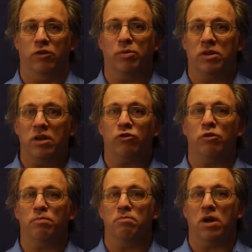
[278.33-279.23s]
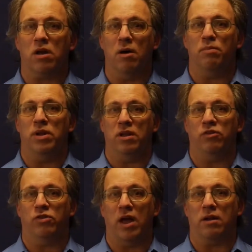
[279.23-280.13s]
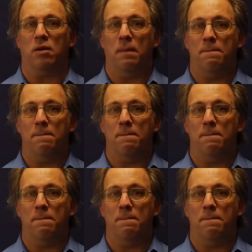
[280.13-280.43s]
but these are companies that